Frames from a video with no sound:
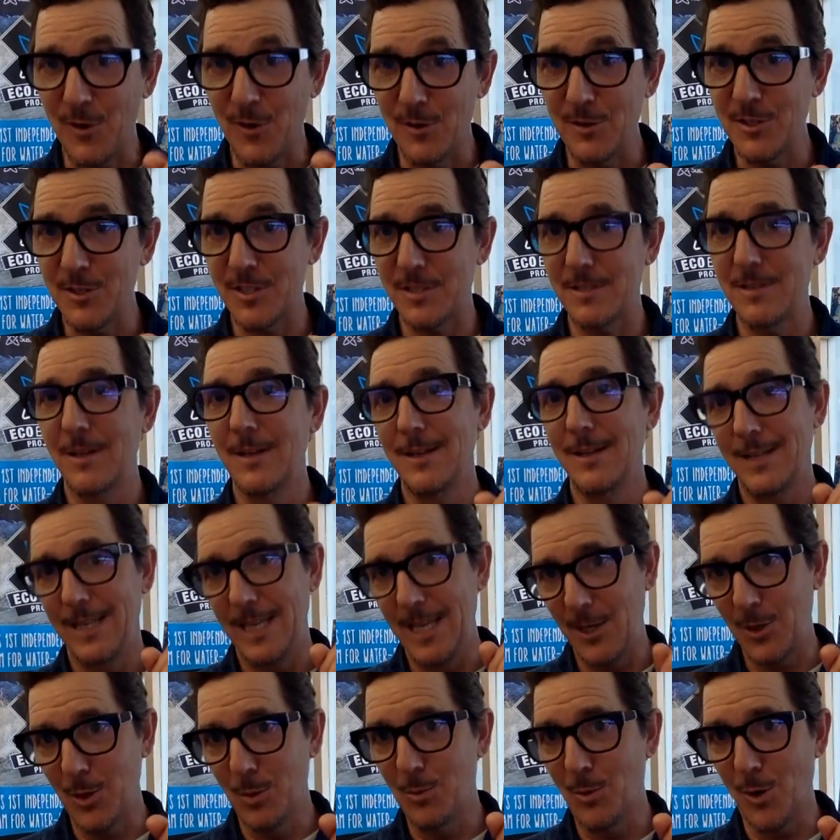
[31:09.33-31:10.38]
first
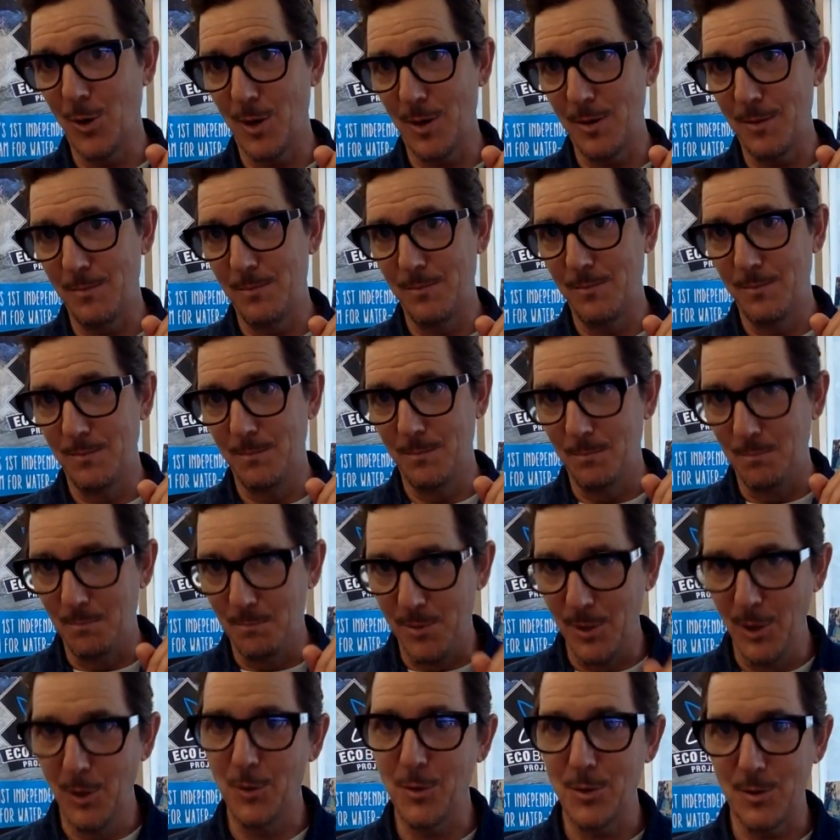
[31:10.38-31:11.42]
Ecoboard
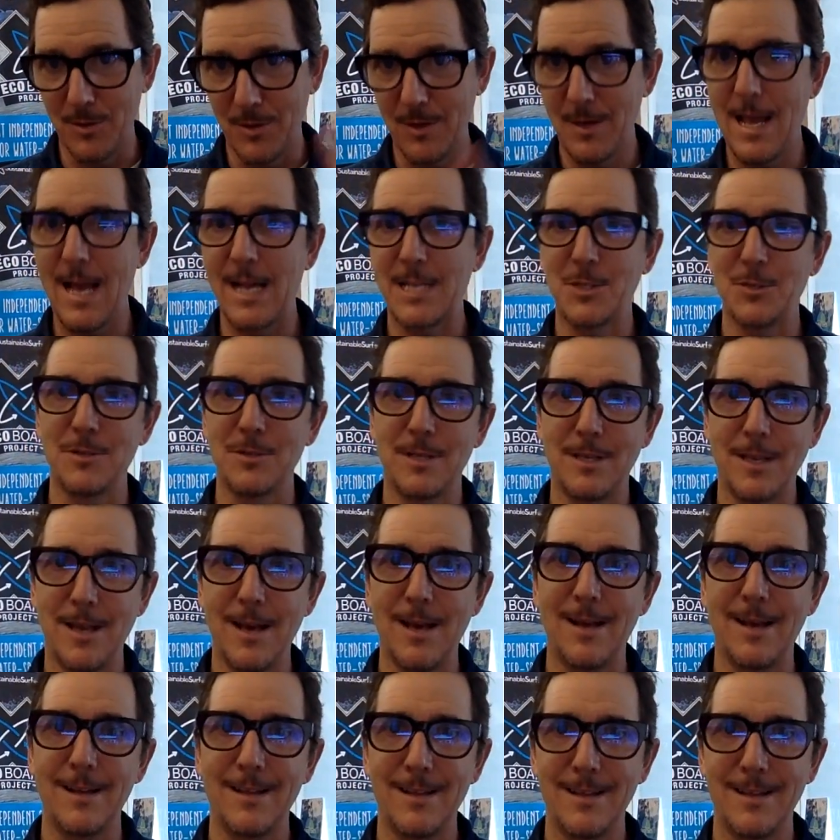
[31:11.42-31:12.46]
builder, actually. Yeah.